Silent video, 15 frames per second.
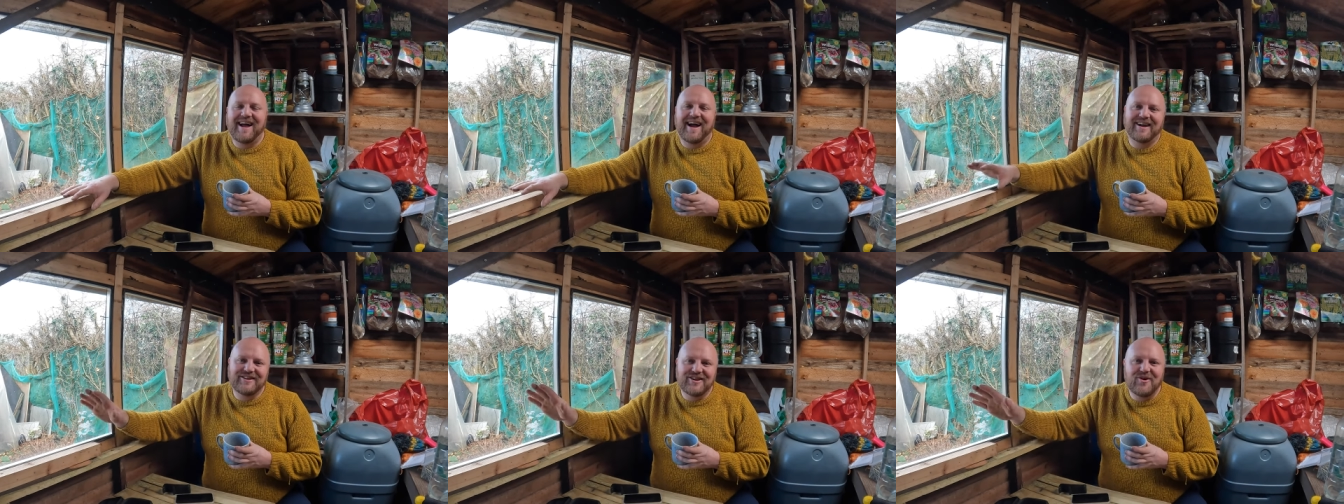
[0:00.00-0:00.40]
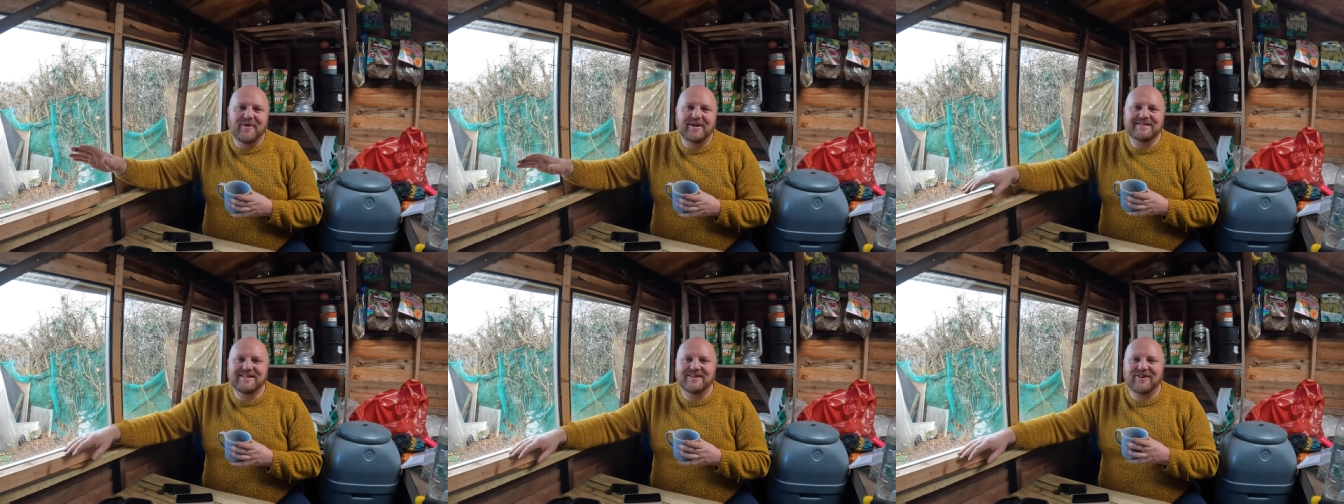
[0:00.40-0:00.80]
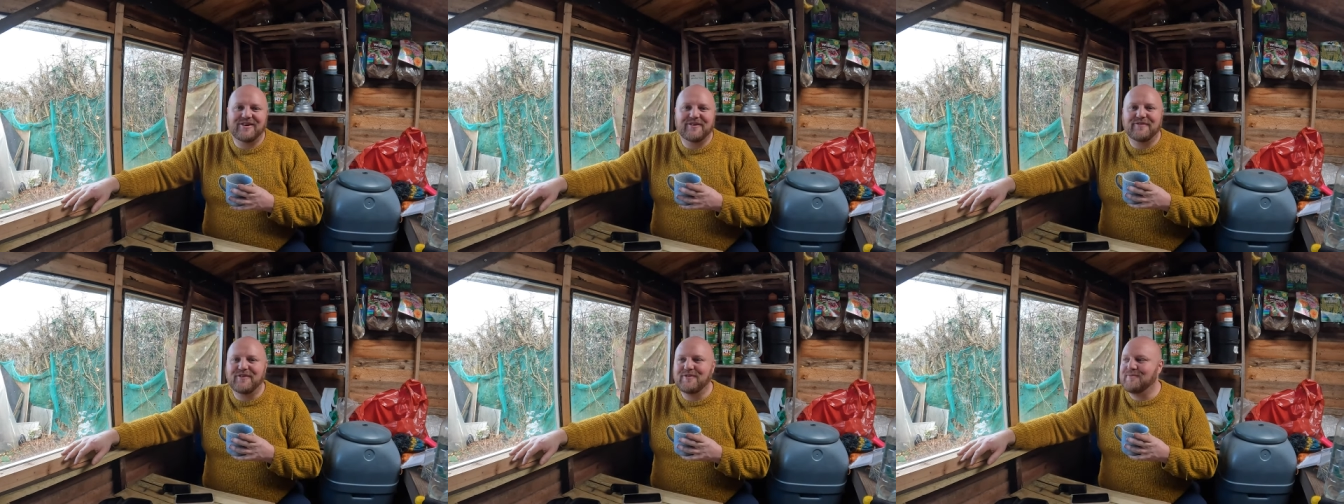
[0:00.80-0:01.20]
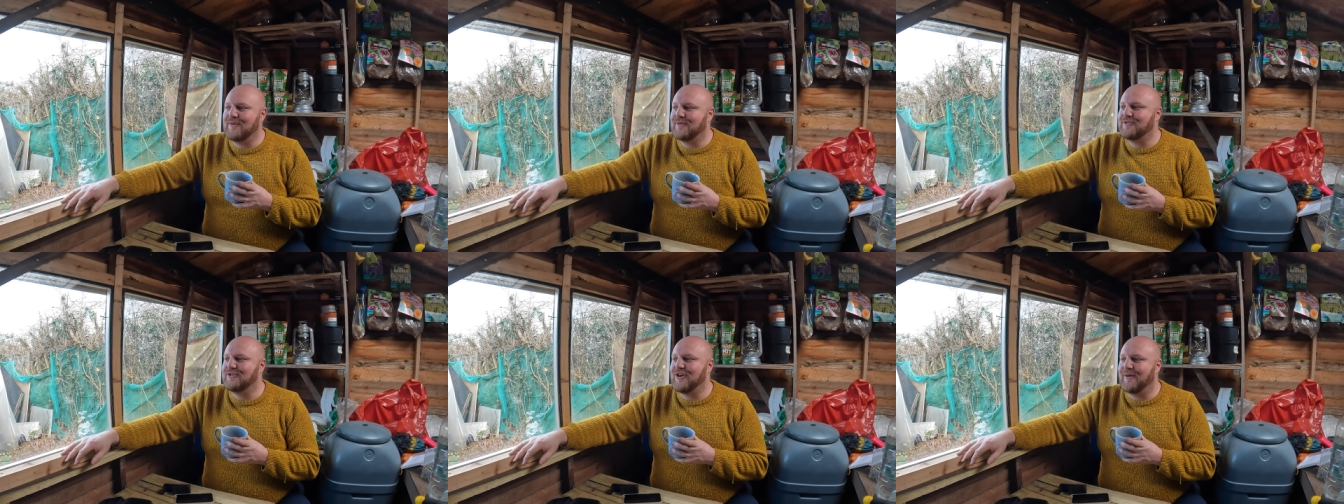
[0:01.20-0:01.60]
I know I still got a few
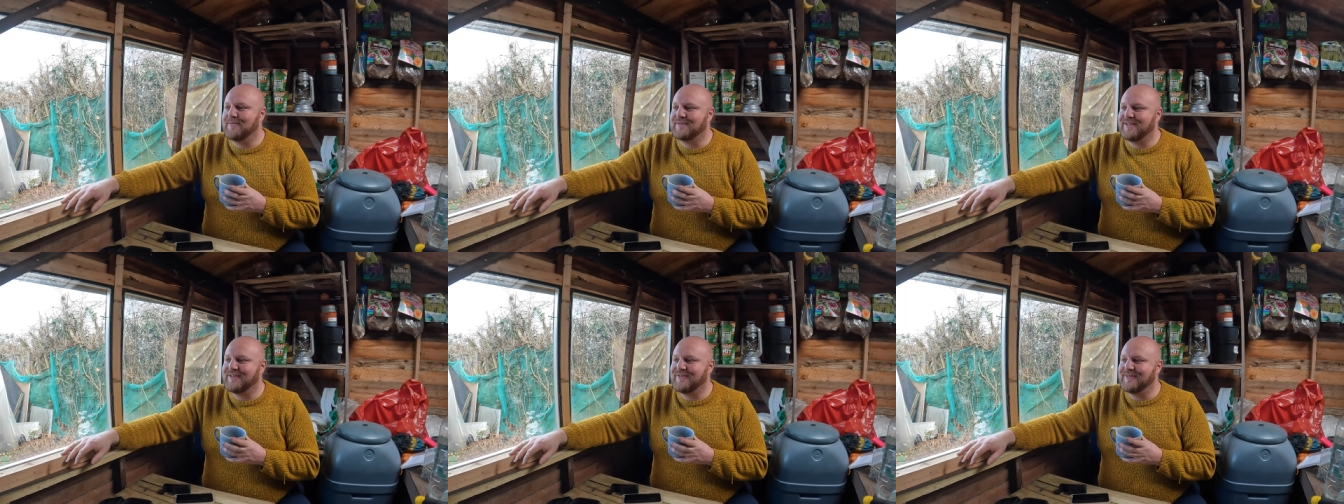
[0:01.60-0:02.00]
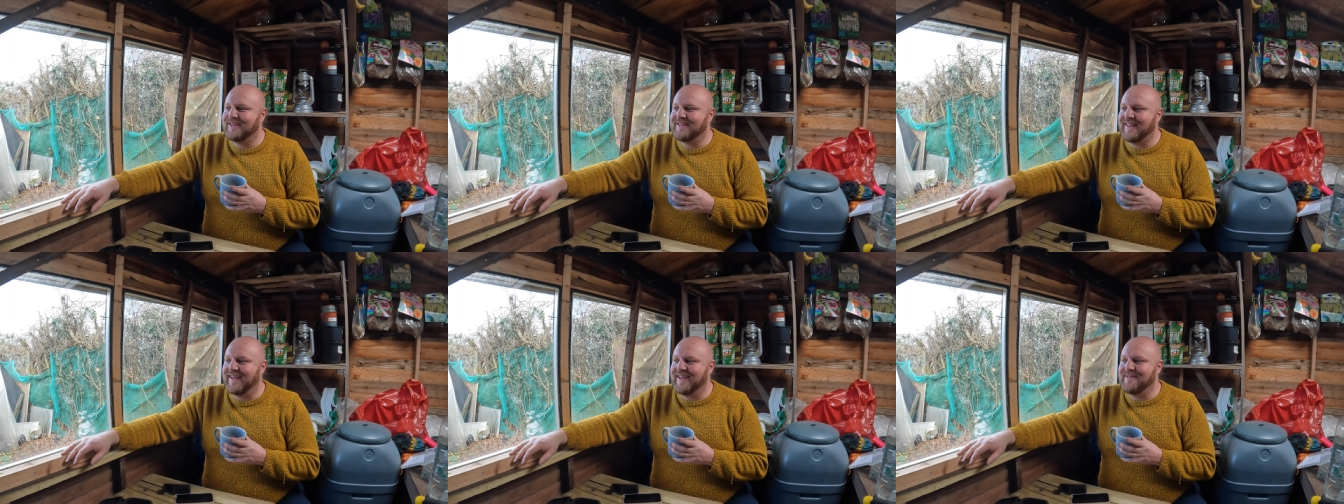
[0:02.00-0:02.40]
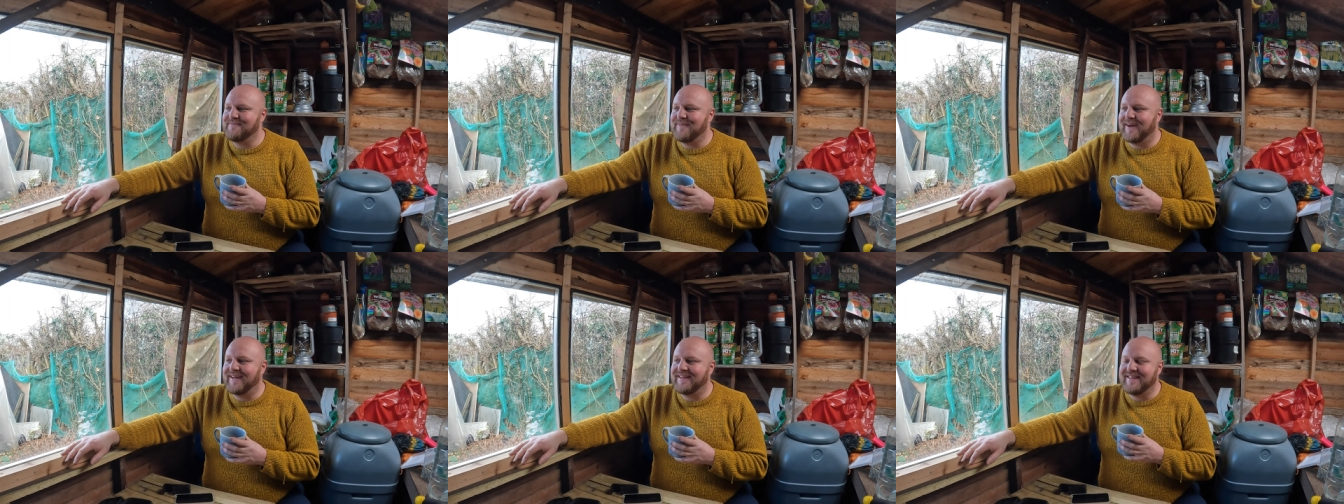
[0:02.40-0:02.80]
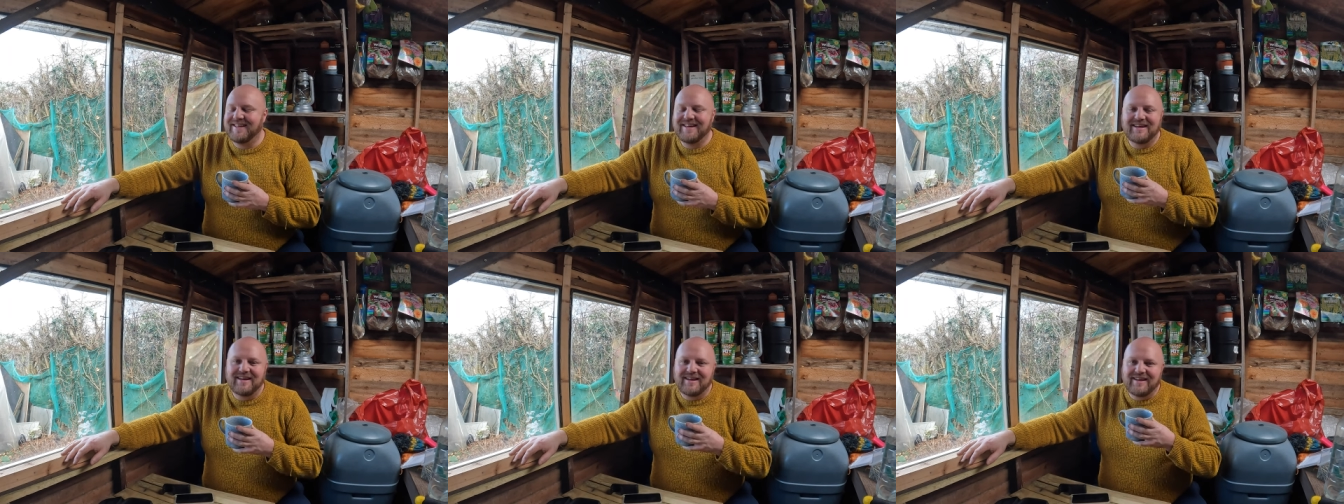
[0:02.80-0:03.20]
more jobs to do today, but
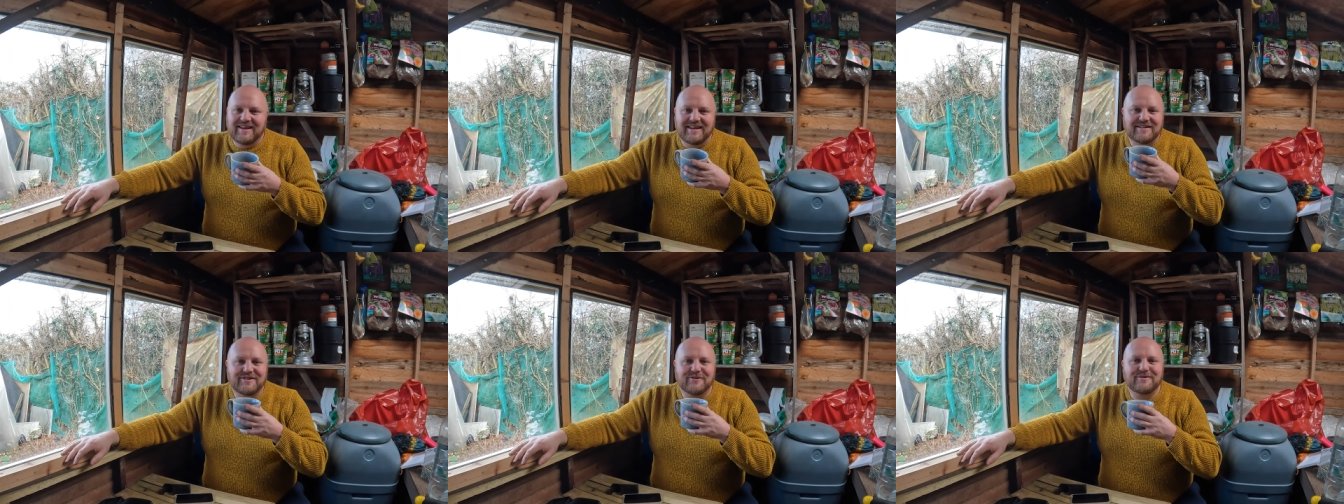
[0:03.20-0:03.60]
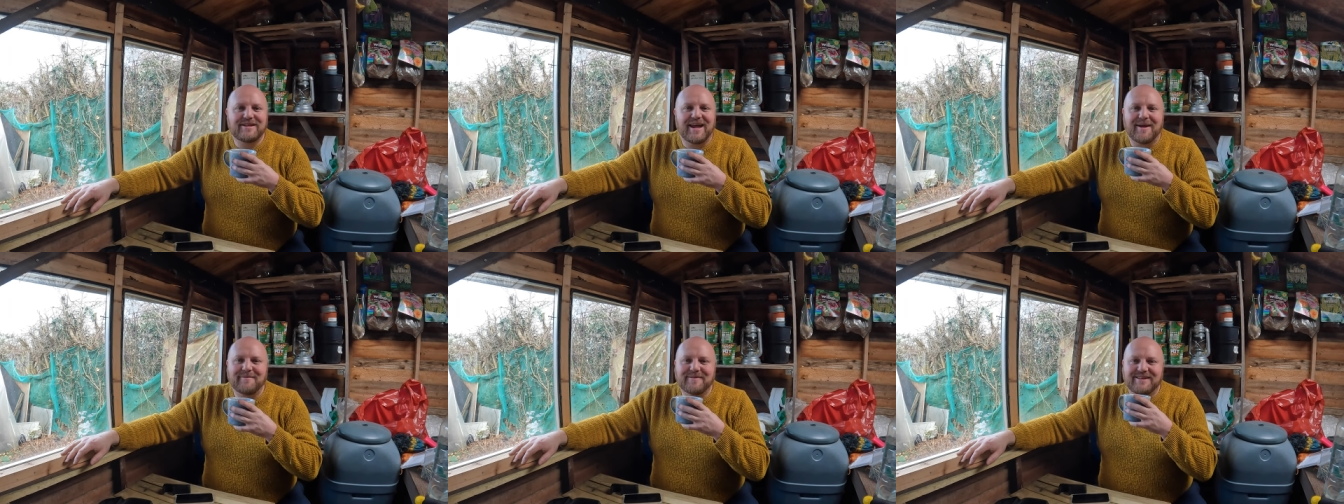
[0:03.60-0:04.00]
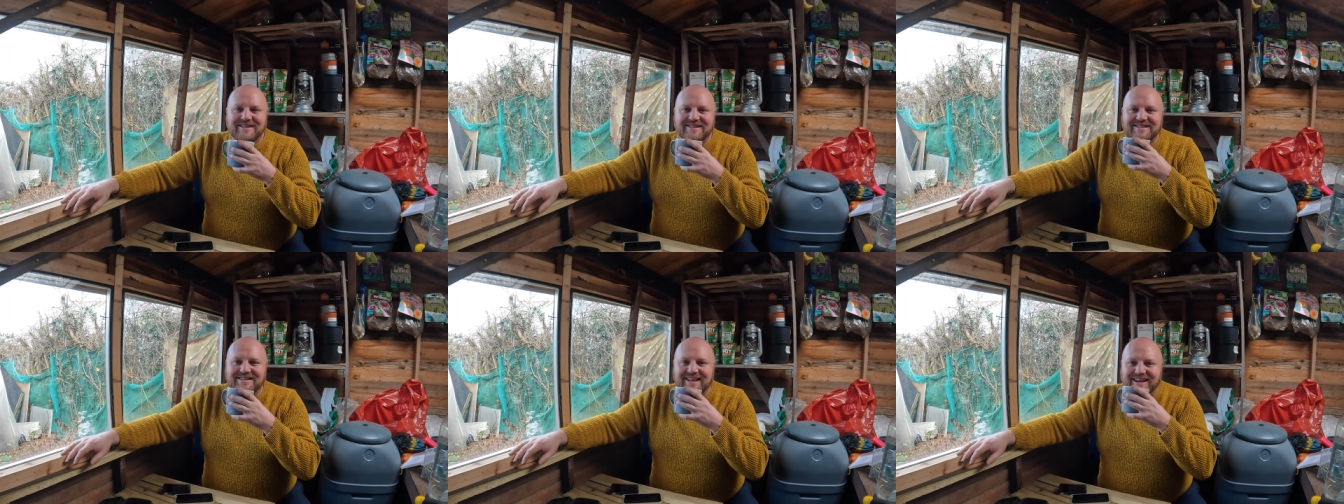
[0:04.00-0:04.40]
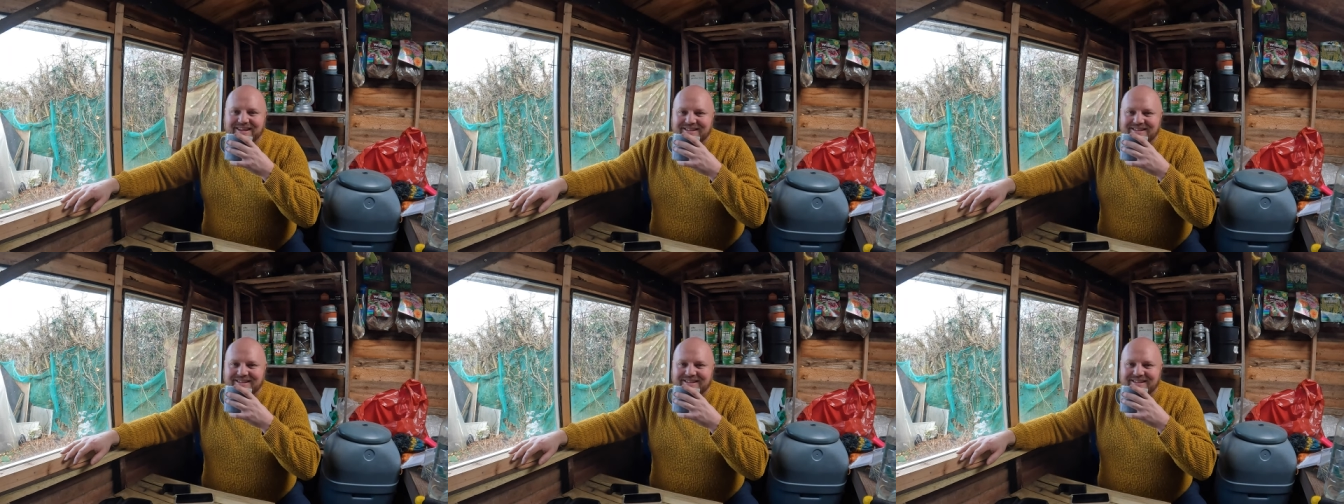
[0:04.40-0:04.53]
so tempted to stay